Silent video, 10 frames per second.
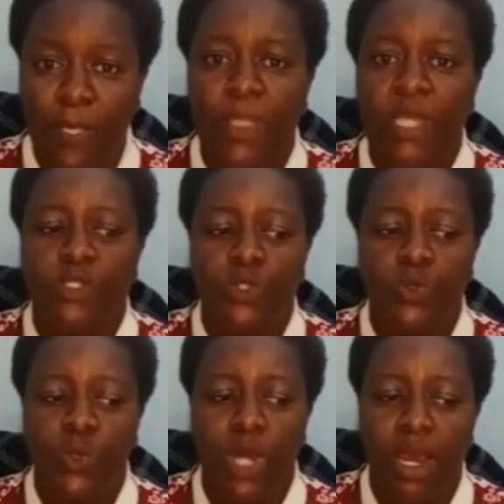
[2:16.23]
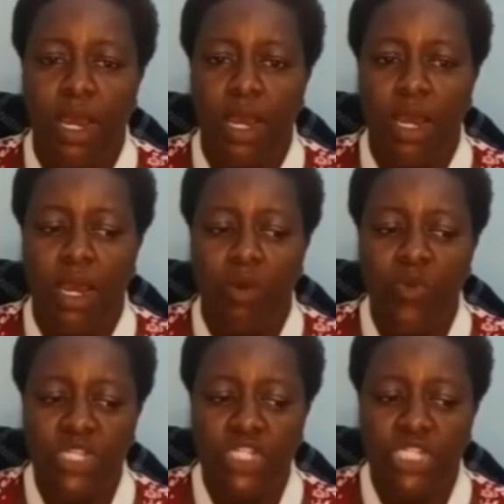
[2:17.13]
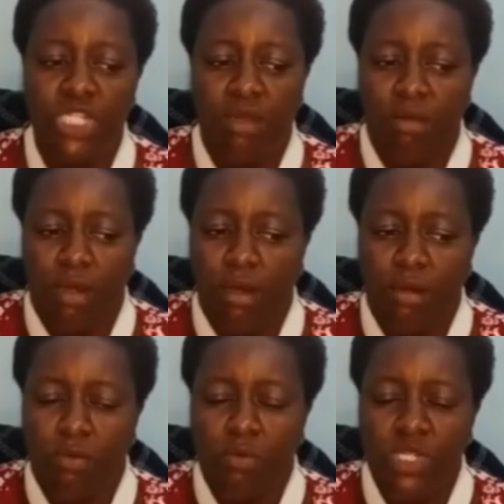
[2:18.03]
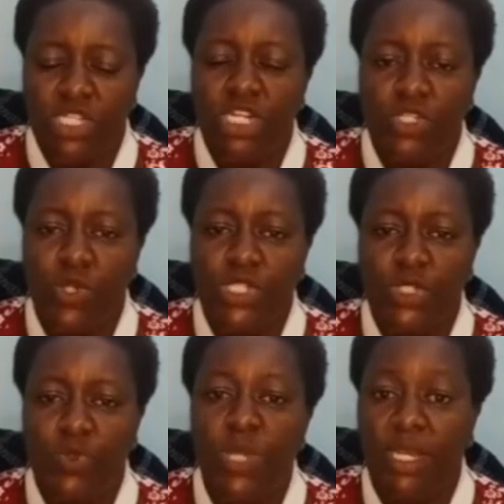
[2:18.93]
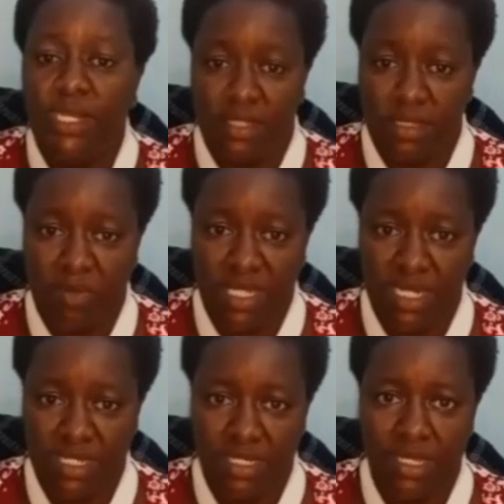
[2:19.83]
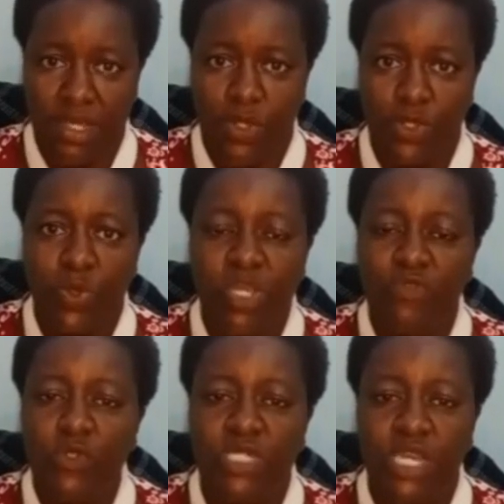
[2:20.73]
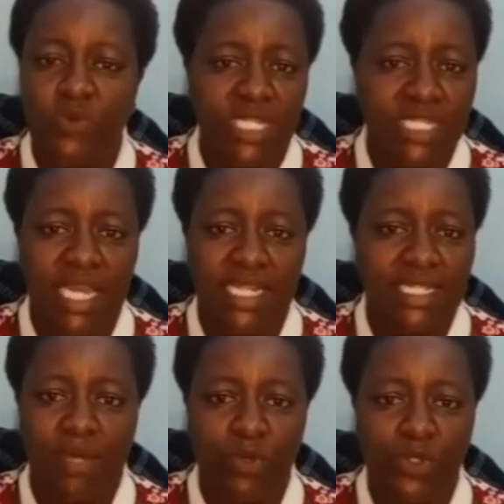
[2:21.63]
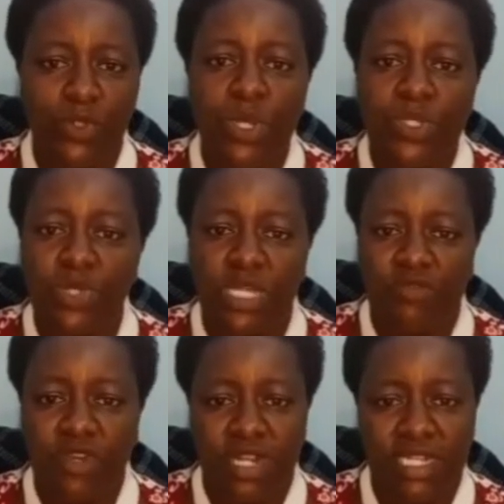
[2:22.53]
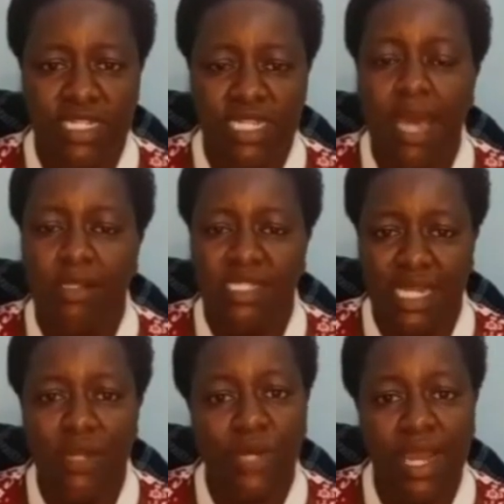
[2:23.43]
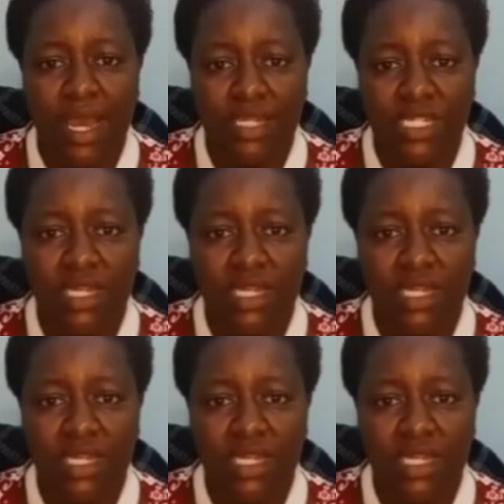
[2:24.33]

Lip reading: so which results to increased business. So if today you decide that I'm not going to give credit, I'll sell on cash,